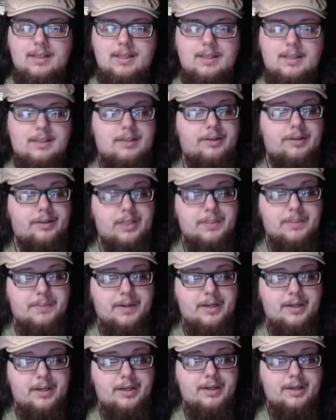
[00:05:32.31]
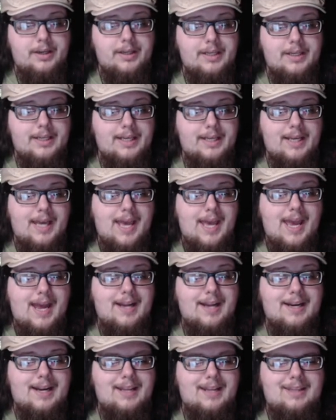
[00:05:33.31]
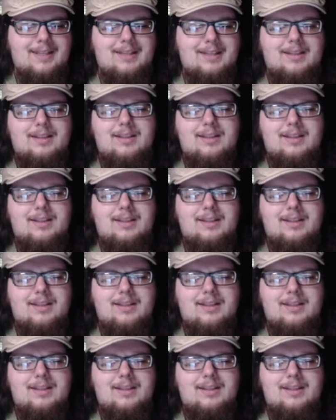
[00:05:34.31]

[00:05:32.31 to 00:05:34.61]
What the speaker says: it still looks pretty good, and I think